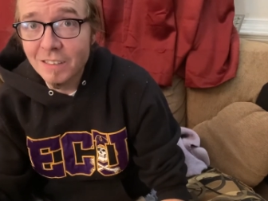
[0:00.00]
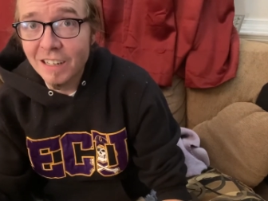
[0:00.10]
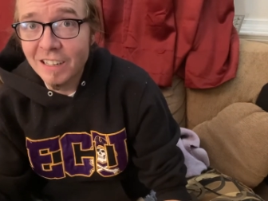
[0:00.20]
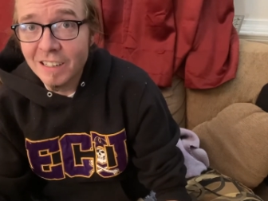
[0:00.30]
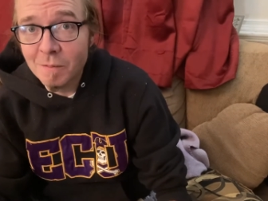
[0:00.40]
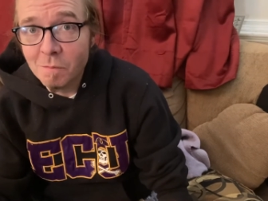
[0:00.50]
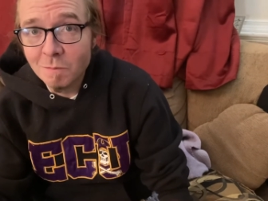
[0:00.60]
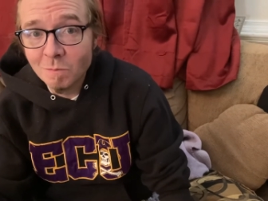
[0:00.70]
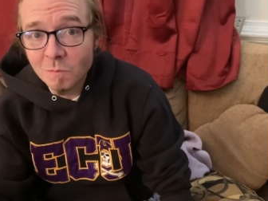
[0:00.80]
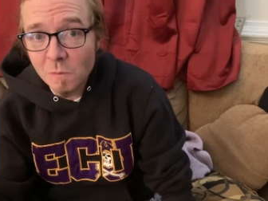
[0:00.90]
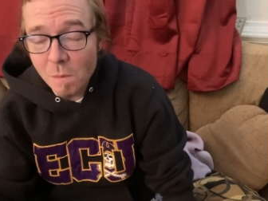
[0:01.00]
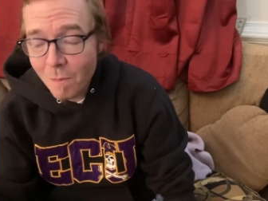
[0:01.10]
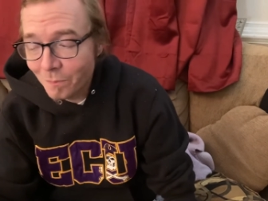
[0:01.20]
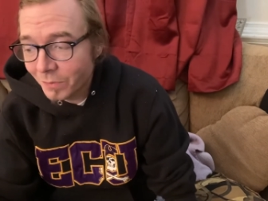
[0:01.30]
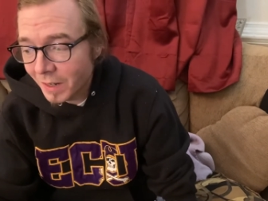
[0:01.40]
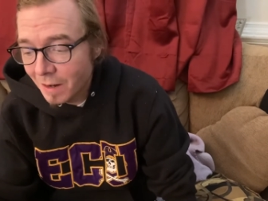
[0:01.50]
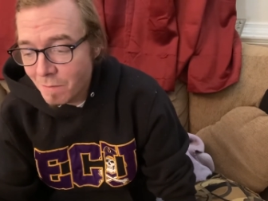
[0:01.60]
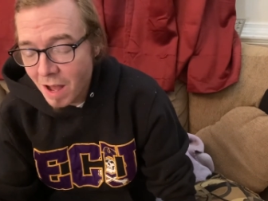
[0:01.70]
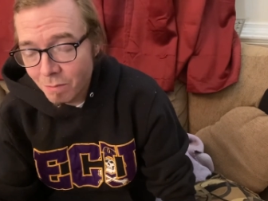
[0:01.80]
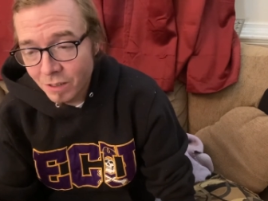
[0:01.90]
Um, I'm
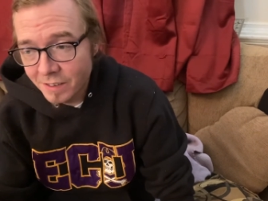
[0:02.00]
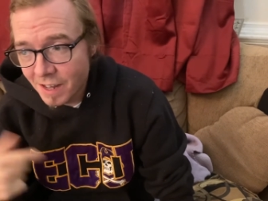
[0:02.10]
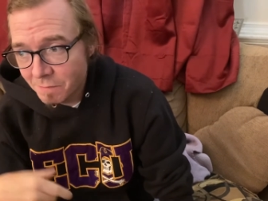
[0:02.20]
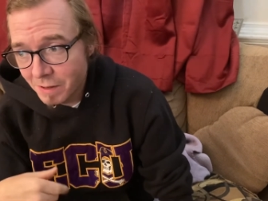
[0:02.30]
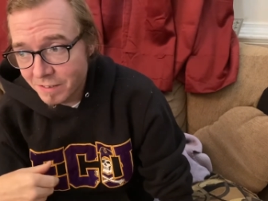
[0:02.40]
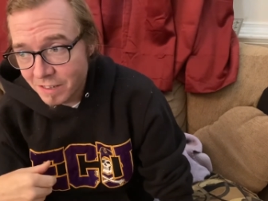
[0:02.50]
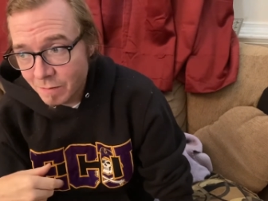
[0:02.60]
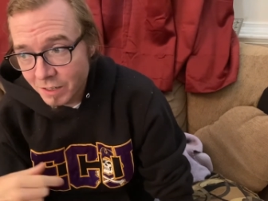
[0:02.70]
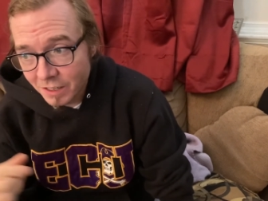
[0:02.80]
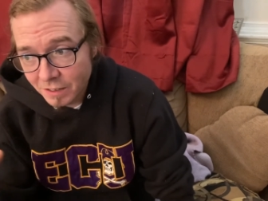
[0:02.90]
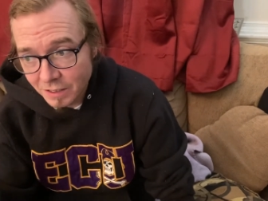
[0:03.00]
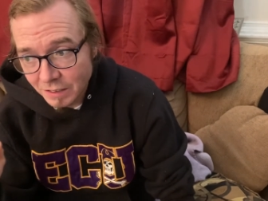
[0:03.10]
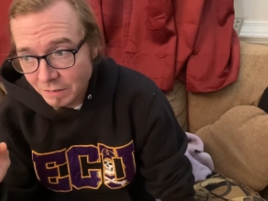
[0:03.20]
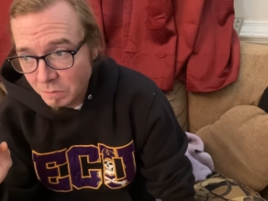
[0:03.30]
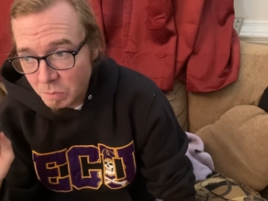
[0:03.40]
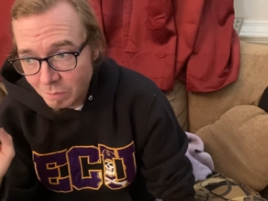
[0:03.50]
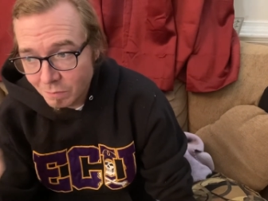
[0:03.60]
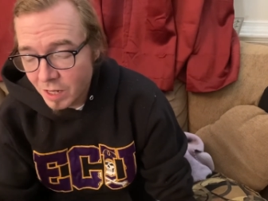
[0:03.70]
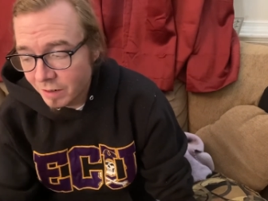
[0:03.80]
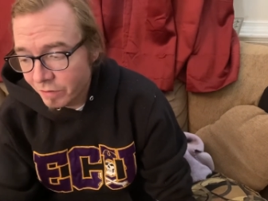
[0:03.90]
not putting that in my stomach. Um,
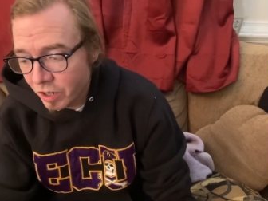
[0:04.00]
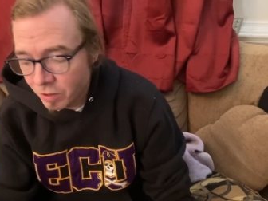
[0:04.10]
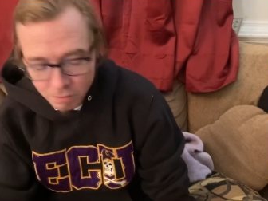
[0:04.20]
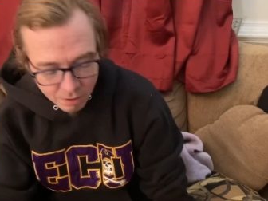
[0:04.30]
any of you other